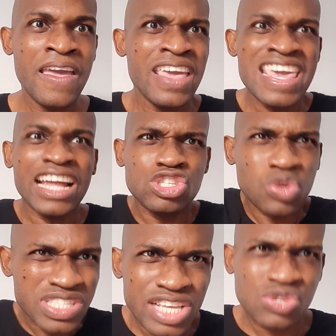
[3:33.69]
He had
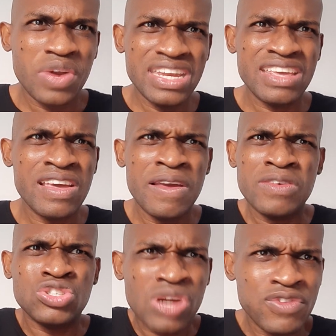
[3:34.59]
success already.
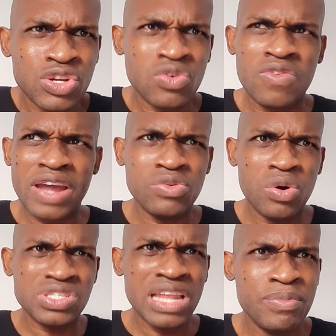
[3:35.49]
Traveling all over the
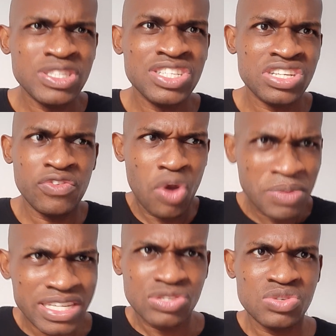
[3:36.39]
world, celebrity chef,
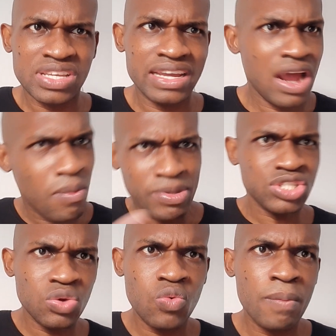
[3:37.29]
committed suicide. I'll
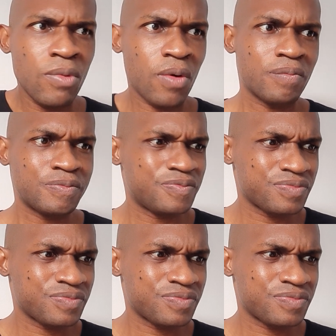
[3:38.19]
mention one more.